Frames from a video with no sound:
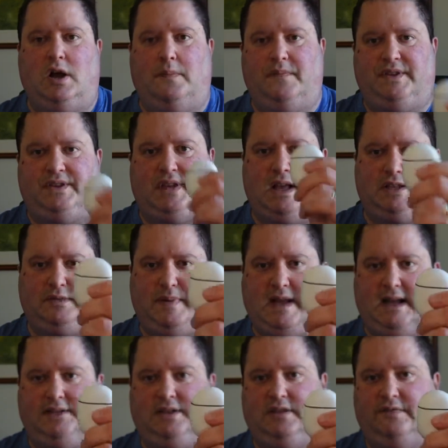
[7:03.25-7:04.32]
This has
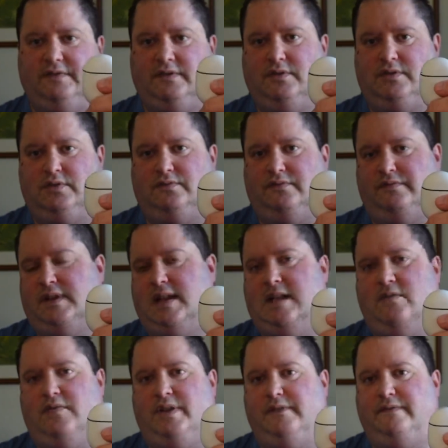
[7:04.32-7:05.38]
passive because of
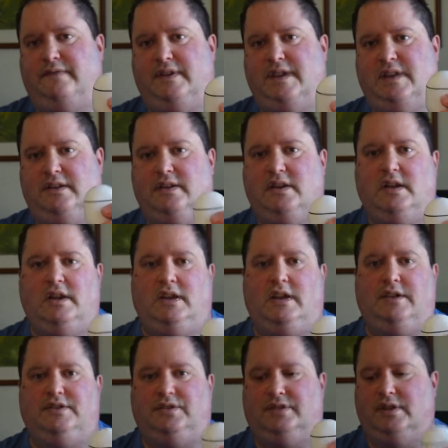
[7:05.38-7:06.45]
how they fit
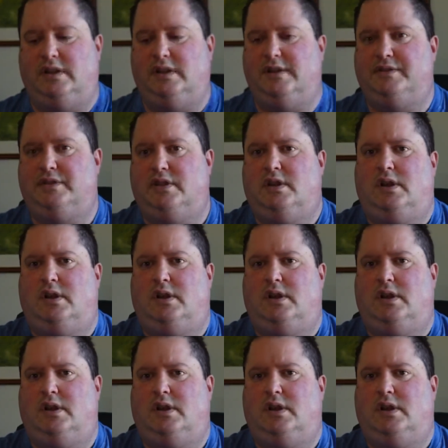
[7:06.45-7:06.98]
into the ears.